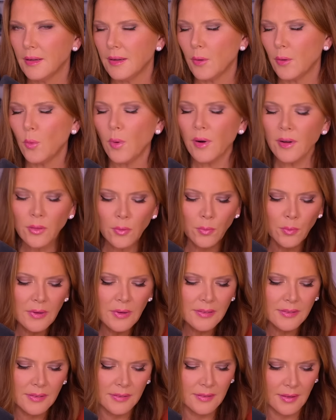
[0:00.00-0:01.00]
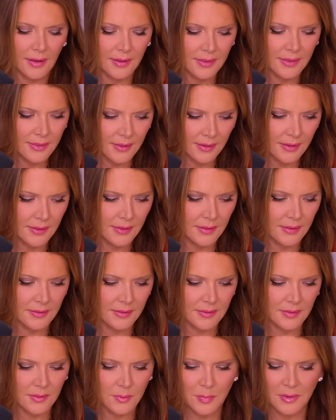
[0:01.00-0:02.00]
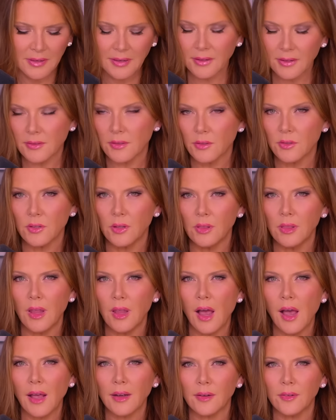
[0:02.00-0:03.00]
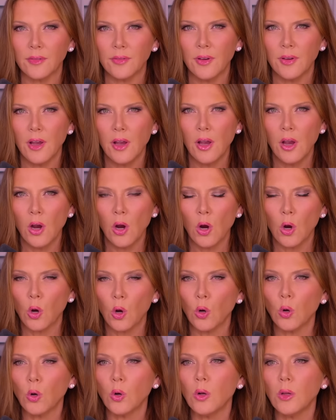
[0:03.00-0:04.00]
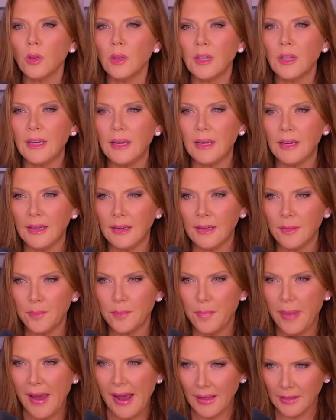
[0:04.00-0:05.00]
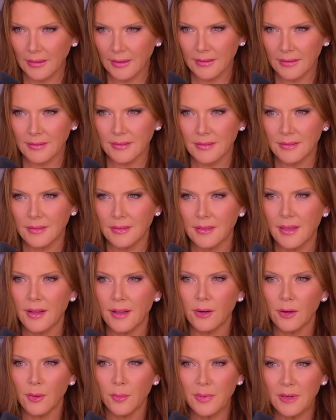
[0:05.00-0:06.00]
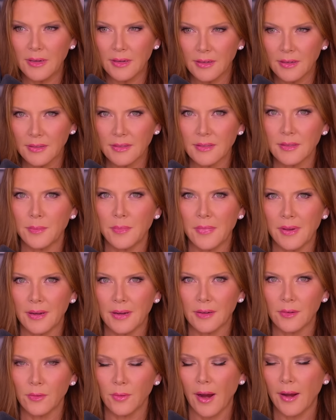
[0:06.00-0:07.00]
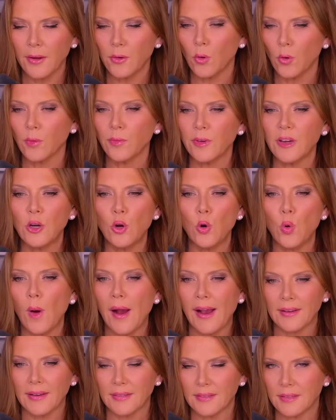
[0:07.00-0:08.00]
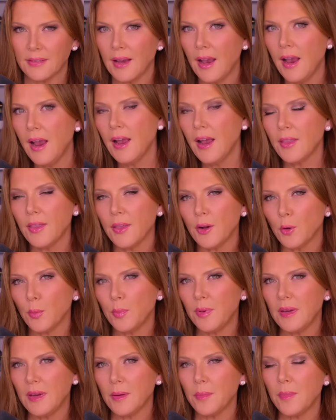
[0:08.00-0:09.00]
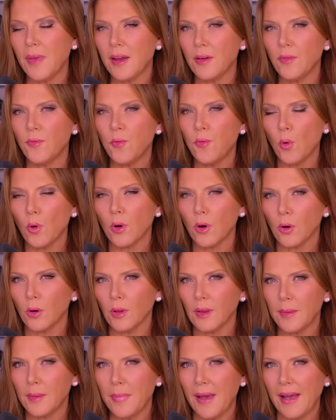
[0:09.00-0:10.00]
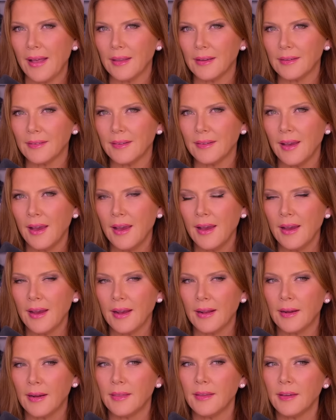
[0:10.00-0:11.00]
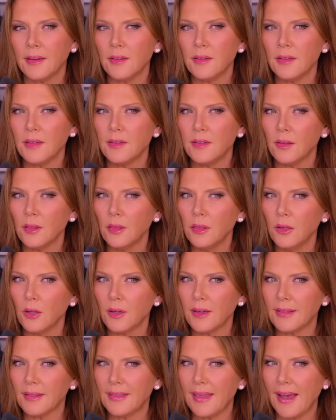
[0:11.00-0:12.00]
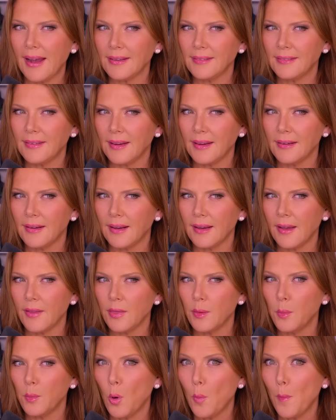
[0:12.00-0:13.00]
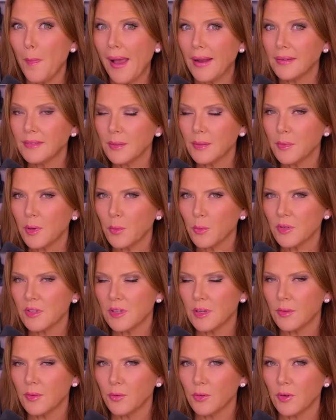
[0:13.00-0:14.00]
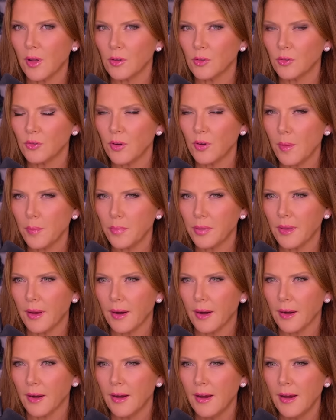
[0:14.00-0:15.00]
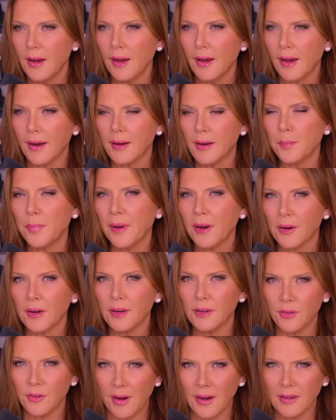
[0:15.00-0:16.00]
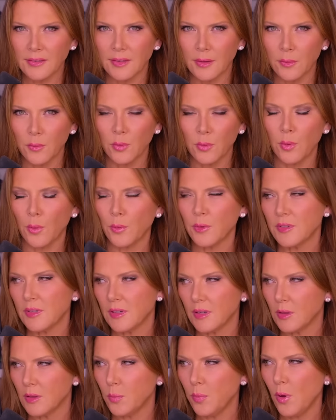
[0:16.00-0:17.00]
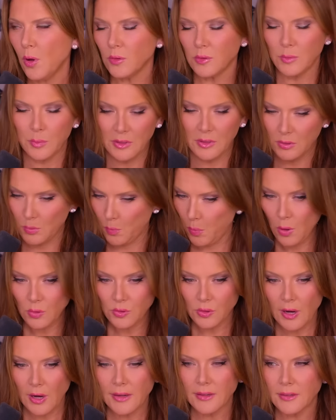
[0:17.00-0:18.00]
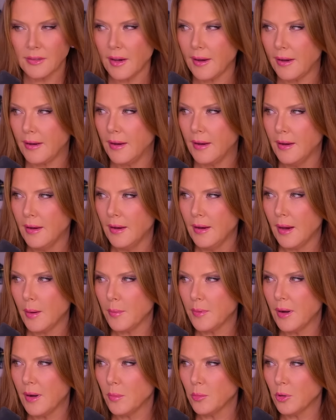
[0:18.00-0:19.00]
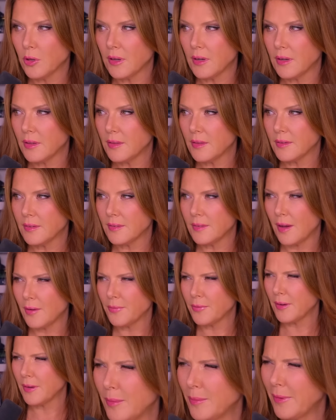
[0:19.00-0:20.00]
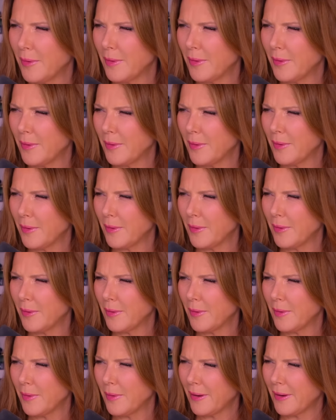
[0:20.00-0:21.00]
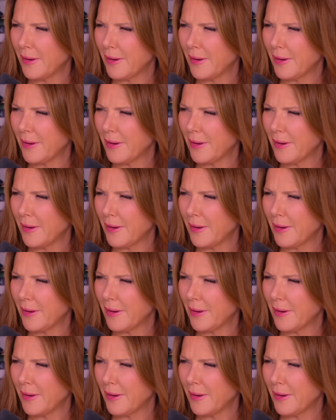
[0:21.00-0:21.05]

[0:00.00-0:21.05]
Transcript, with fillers: Now, one of the reasons I think this is because there's a lot of early ballots that are being submitted, right? Or requests that are being made for early ballots. And I think you need to look at that data and the momentum that we're seeing for Donald Trump there and compare and contrast it with what we're seeing in the polls because the polls are kind of tight. I mean, I'm looking at this stuff and I'm like, really?